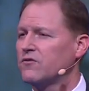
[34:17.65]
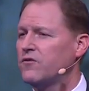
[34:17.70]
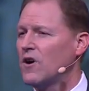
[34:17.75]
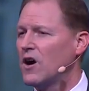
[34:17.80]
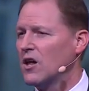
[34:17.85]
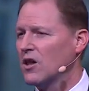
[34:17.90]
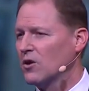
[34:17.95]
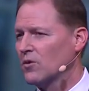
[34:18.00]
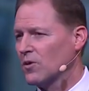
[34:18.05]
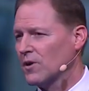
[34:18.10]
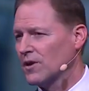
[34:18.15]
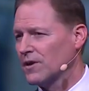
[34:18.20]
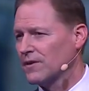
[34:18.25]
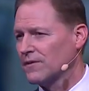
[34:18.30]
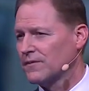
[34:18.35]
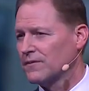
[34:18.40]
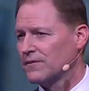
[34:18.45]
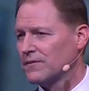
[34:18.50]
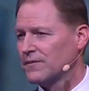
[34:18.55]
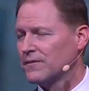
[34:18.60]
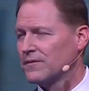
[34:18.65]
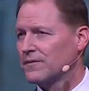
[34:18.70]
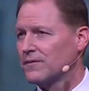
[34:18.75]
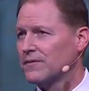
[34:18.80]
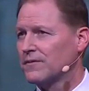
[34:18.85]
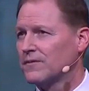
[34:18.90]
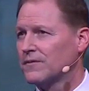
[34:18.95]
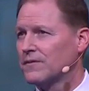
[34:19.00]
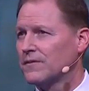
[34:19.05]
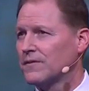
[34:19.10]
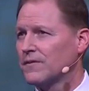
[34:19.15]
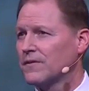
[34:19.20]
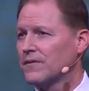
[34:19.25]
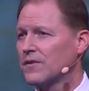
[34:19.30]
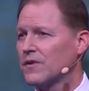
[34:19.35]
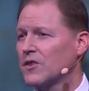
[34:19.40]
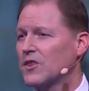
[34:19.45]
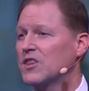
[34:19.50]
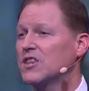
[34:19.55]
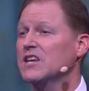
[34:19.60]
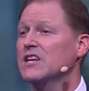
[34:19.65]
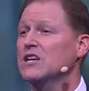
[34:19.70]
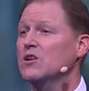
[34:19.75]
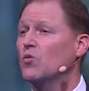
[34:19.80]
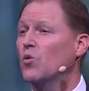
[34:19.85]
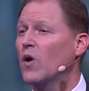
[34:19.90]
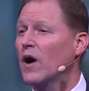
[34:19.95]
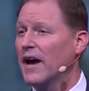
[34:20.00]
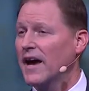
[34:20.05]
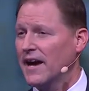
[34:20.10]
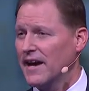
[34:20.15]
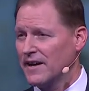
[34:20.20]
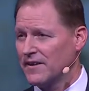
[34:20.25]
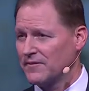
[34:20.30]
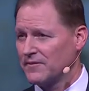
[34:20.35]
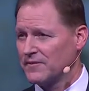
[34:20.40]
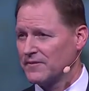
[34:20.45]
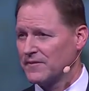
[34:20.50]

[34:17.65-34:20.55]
follower. The way.